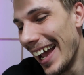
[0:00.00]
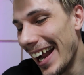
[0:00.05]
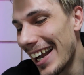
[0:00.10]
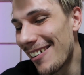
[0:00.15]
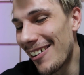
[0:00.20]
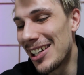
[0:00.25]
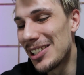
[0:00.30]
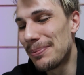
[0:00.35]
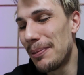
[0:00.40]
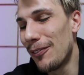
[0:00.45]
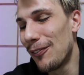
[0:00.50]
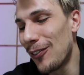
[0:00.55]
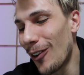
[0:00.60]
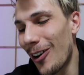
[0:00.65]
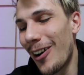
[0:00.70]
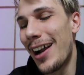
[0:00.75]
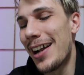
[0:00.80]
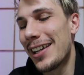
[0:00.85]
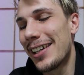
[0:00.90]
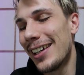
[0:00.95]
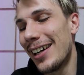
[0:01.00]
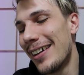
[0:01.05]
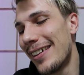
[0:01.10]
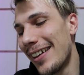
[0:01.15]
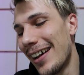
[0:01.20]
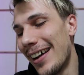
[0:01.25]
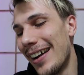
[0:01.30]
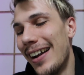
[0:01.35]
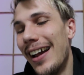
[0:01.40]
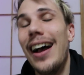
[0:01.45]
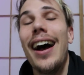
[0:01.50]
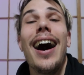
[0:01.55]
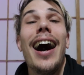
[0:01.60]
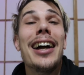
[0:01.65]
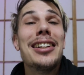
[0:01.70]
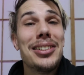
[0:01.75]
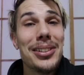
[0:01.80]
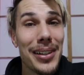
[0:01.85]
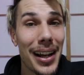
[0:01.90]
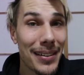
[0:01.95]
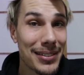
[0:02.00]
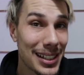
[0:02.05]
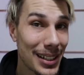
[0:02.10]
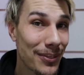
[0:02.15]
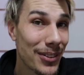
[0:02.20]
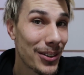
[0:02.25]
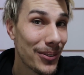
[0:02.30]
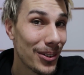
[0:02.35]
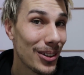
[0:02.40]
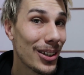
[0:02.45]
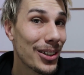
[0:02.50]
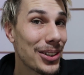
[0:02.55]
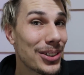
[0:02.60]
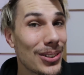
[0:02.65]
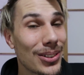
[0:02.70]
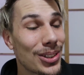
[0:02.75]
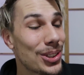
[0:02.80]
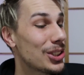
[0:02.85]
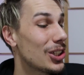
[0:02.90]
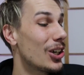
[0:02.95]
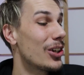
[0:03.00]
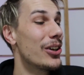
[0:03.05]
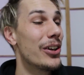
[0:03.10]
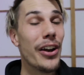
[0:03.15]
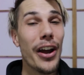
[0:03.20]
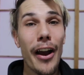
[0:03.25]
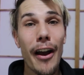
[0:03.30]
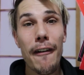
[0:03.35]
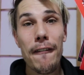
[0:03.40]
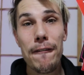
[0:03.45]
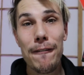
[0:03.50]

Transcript: Anyways, before I go though, I do have something really cool to show you.